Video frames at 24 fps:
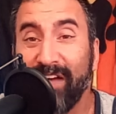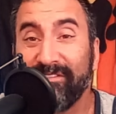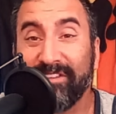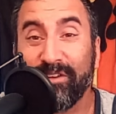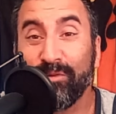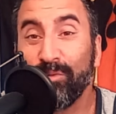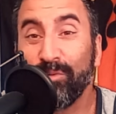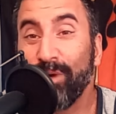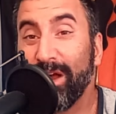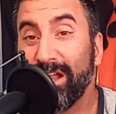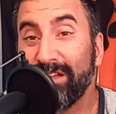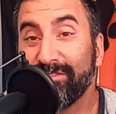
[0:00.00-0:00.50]
having
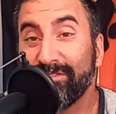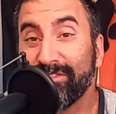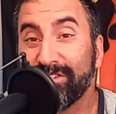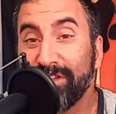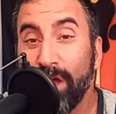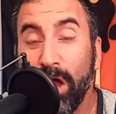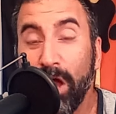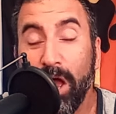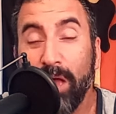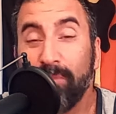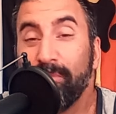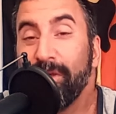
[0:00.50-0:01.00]
a whale of a
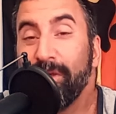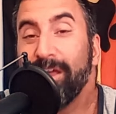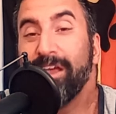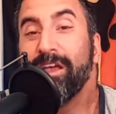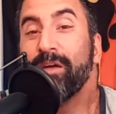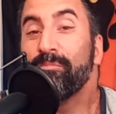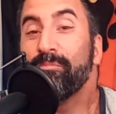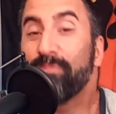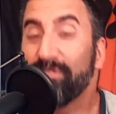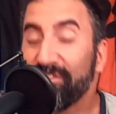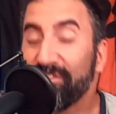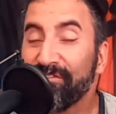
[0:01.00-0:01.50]
time,
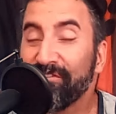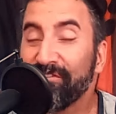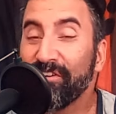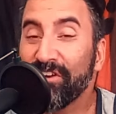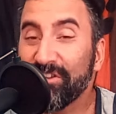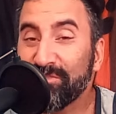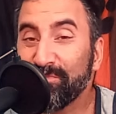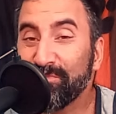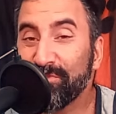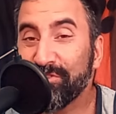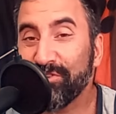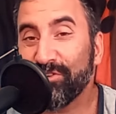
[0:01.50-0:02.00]
but the
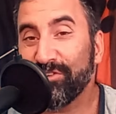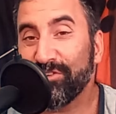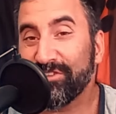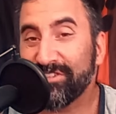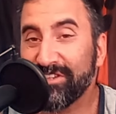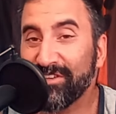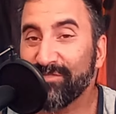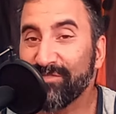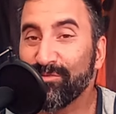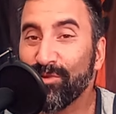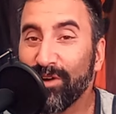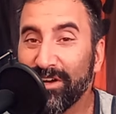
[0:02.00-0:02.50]
vast
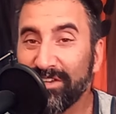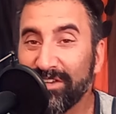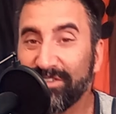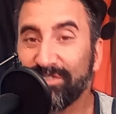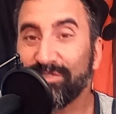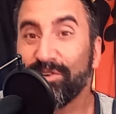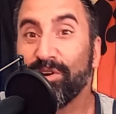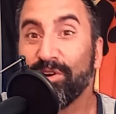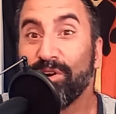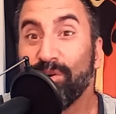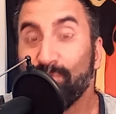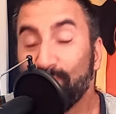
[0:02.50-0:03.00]
majority of what I
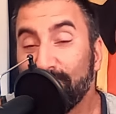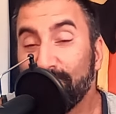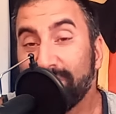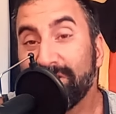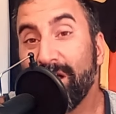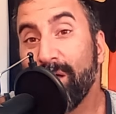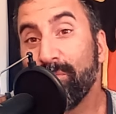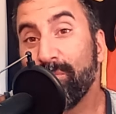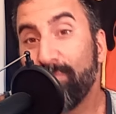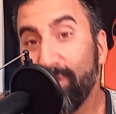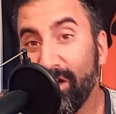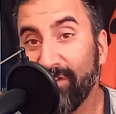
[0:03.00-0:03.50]
saw was
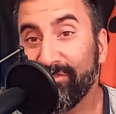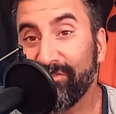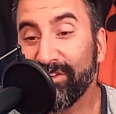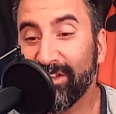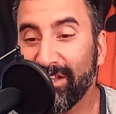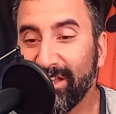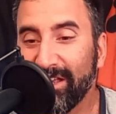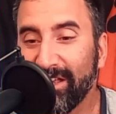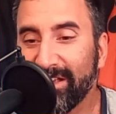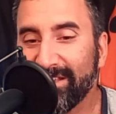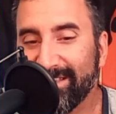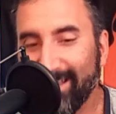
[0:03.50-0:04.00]
like
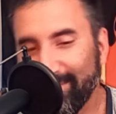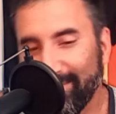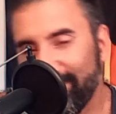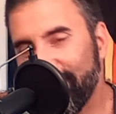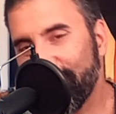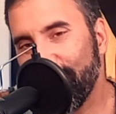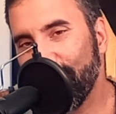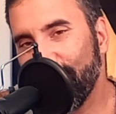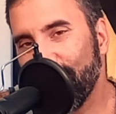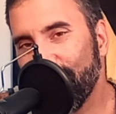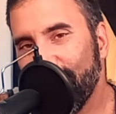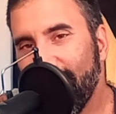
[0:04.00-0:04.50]
perfectly
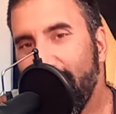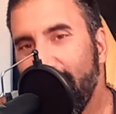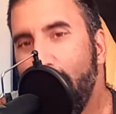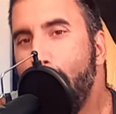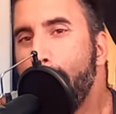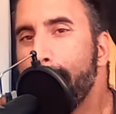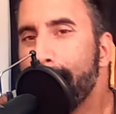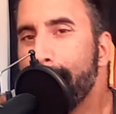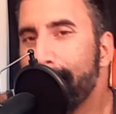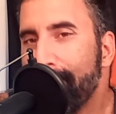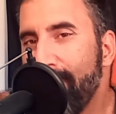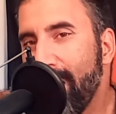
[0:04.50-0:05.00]
acceptable.
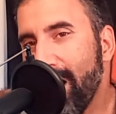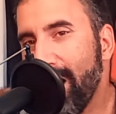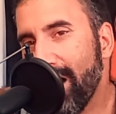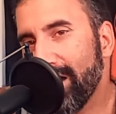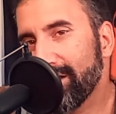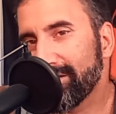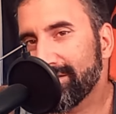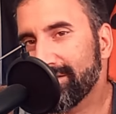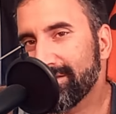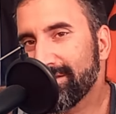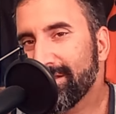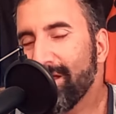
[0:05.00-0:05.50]

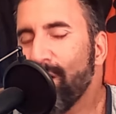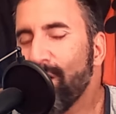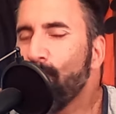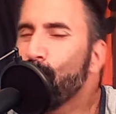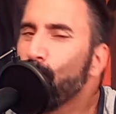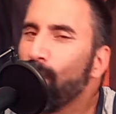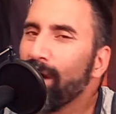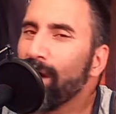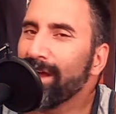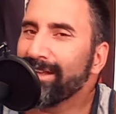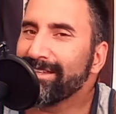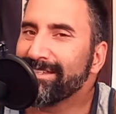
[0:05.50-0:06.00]
But
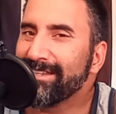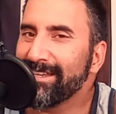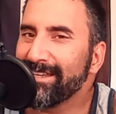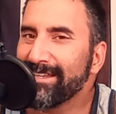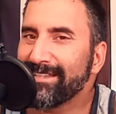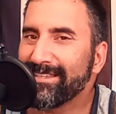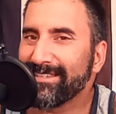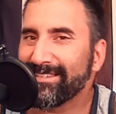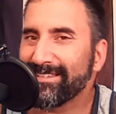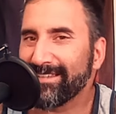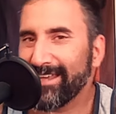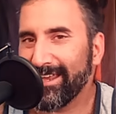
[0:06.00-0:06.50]
what I
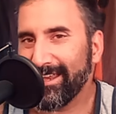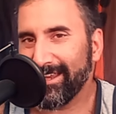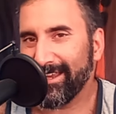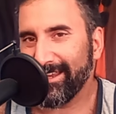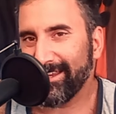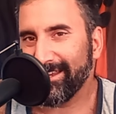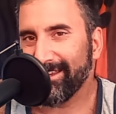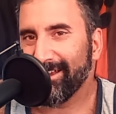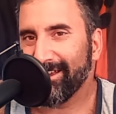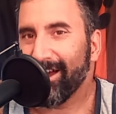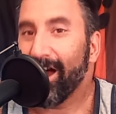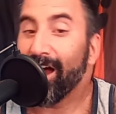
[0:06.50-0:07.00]
did see,
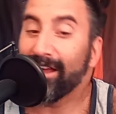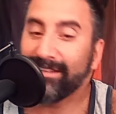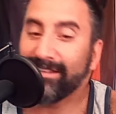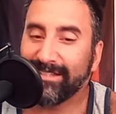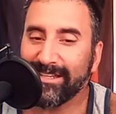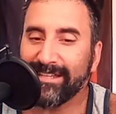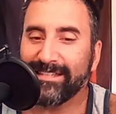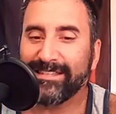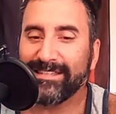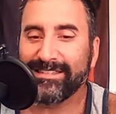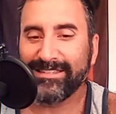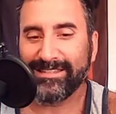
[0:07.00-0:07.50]
I did